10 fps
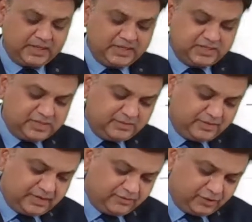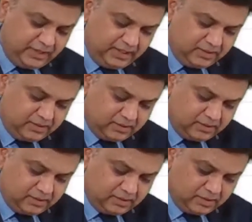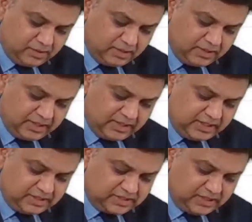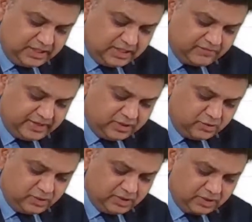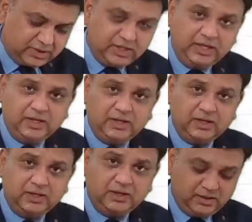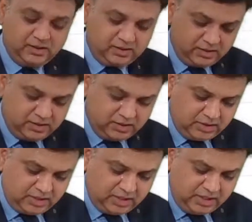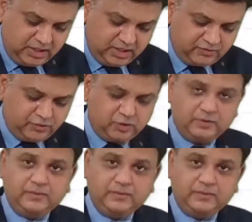Listen me carefully. It is year 1 to year 3, year 4.